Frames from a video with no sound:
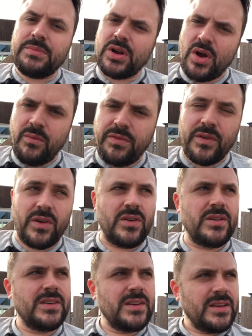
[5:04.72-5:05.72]
but hopeful.
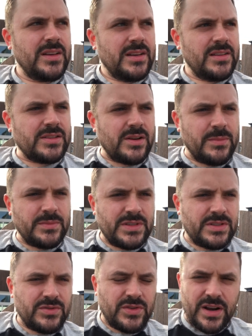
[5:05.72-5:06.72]
So I'm
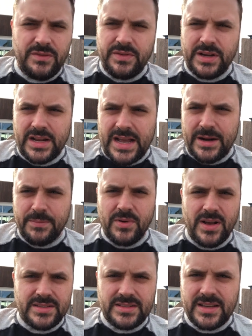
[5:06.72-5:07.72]
trying to figure out how
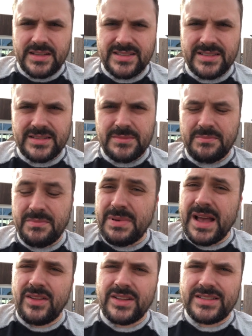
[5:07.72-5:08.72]
to
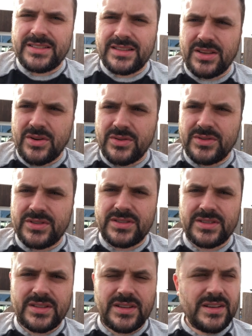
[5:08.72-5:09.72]
balance
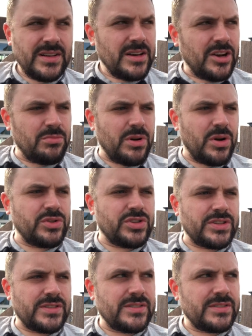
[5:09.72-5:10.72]
those
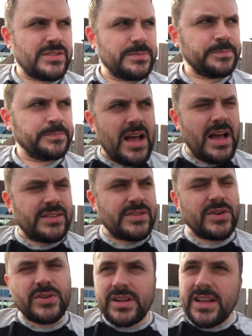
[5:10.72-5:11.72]
emotions. I
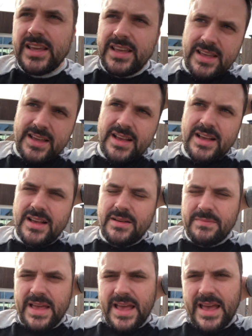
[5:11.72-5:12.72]
certainly
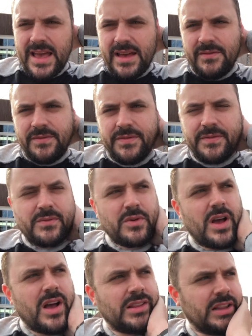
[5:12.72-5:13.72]
have
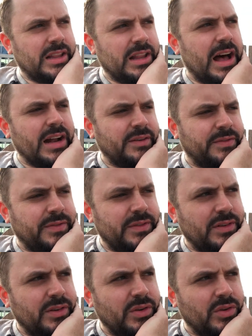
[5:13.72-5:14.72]
a lot of
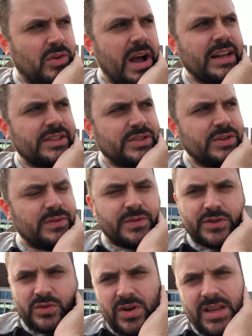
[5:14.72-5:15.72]
gratitude for
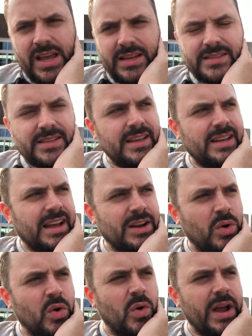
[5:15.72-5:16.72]
2018. I
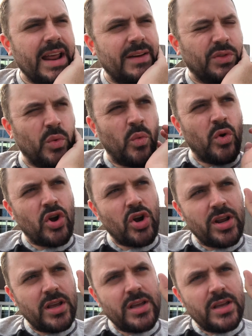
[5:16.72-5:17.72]
don't quite have the word